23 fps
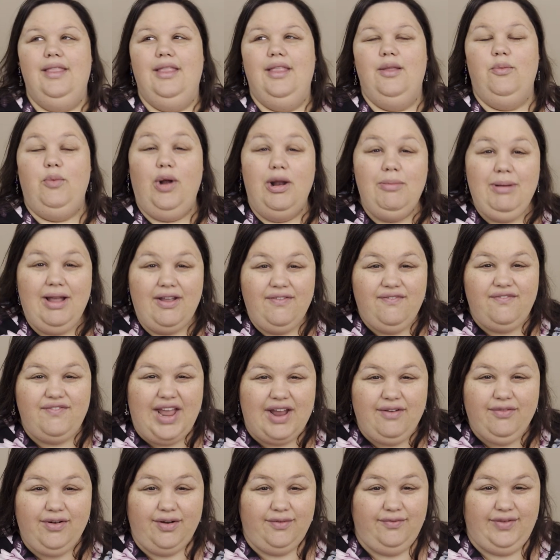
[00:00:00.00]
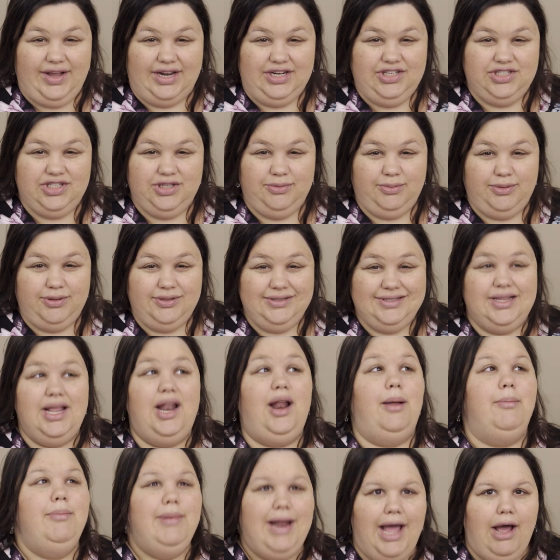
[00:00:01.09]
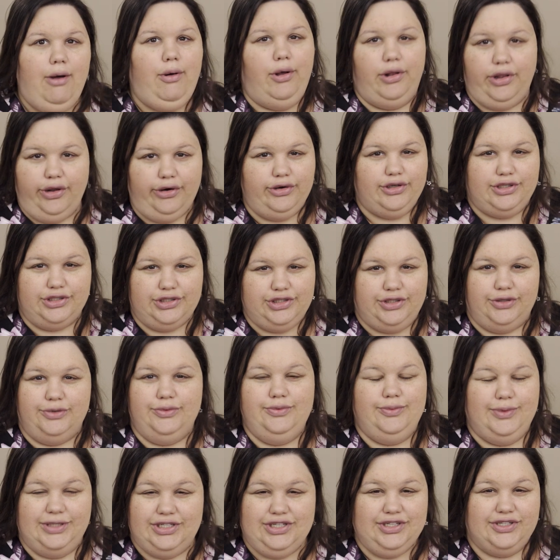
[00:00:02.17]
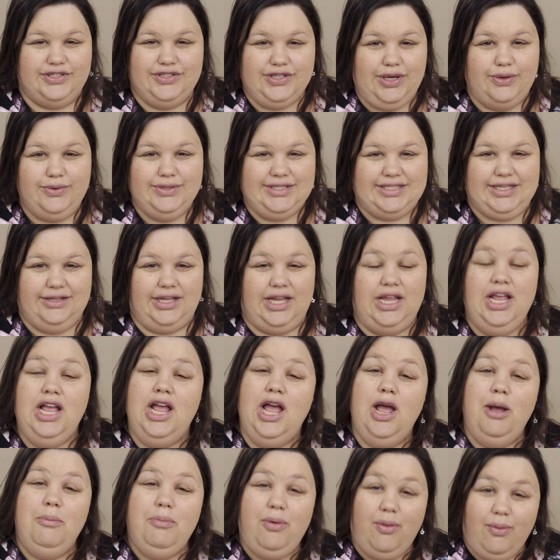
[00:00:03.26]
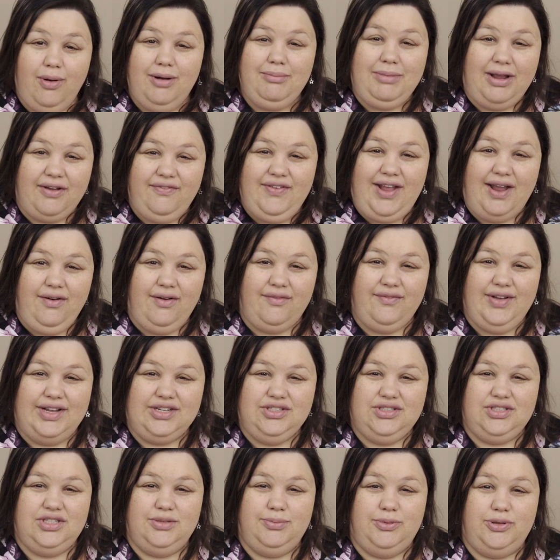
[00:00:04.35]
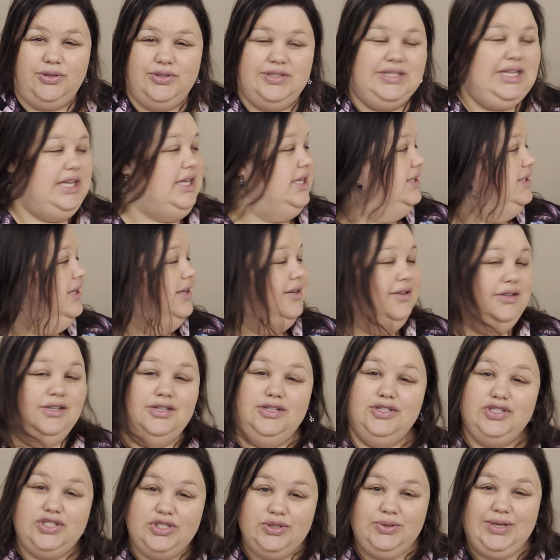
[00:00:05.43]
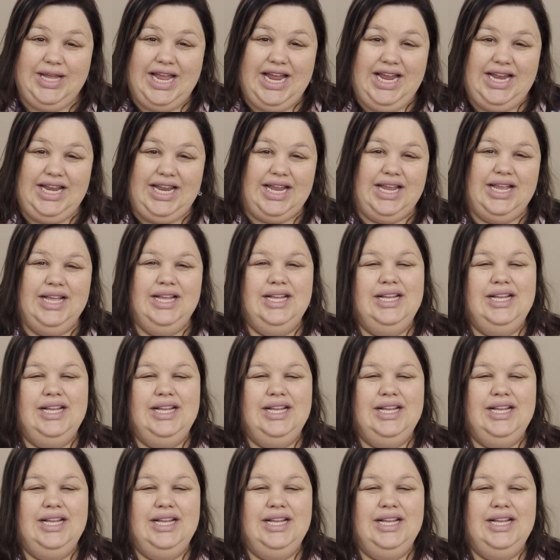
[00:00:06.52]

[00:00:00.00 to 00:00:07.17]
One of my favorite vegetables that I'm now allergic to, which is so silly, but one of my favorite vegetables is zucchini.